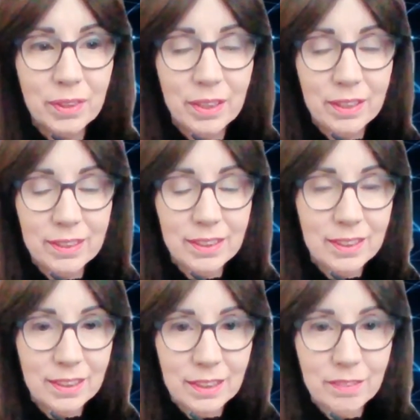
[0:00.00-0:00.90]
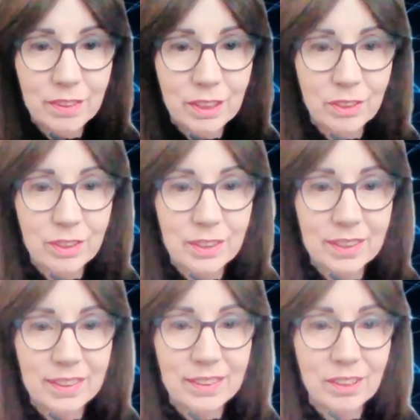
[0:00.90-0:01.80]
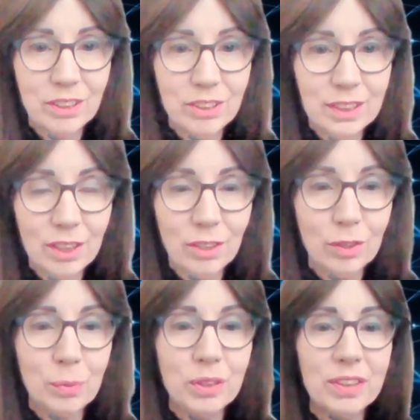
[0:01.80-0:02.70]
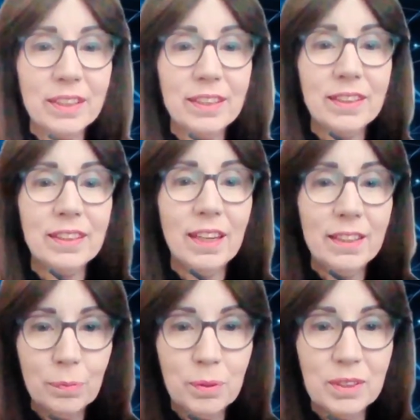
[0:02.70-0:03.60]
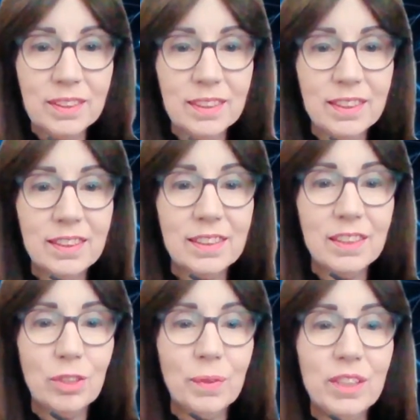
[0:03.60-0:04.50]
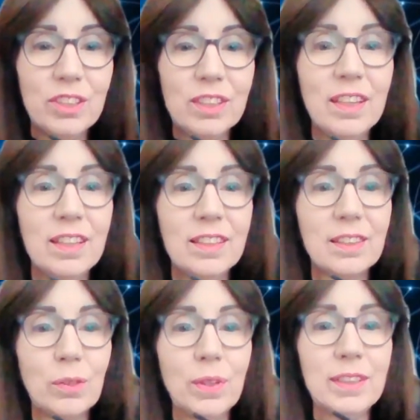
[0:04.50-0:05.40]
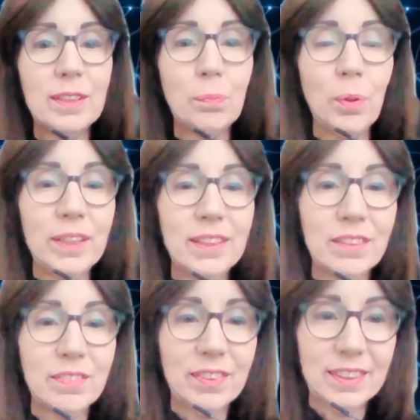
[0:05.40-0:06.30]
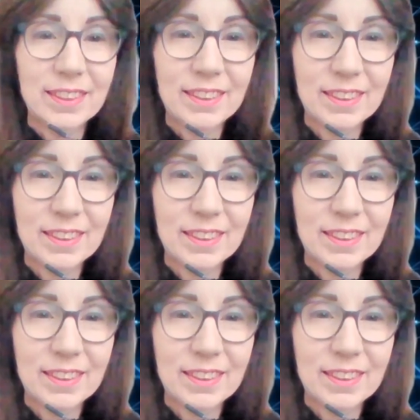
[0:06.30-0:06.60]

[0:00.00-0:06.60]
assisted living or a nursing home or in a hospital situation. So what is the point of this?